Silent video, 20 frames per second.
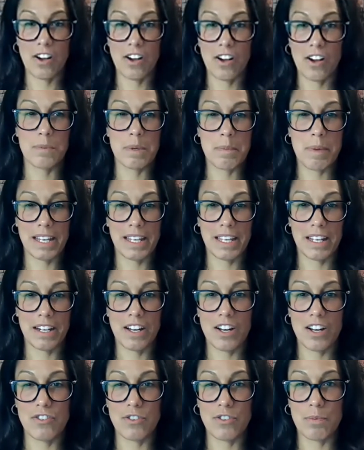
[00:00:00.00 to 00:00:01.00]
to be back at
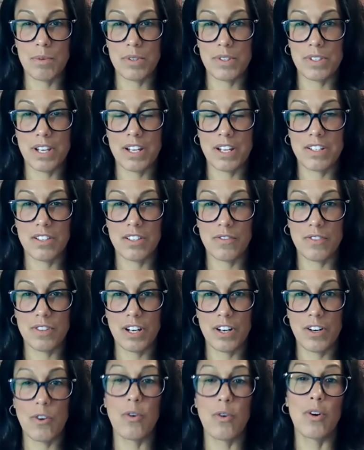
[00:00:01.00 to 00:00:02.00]
100% of
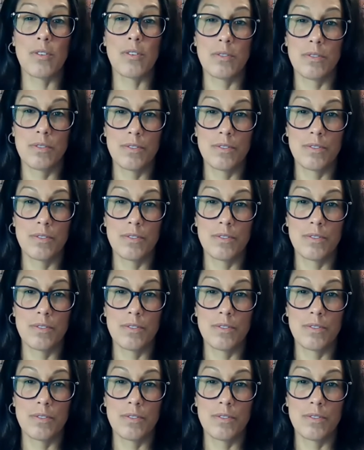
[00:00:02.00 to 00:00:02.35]
their, or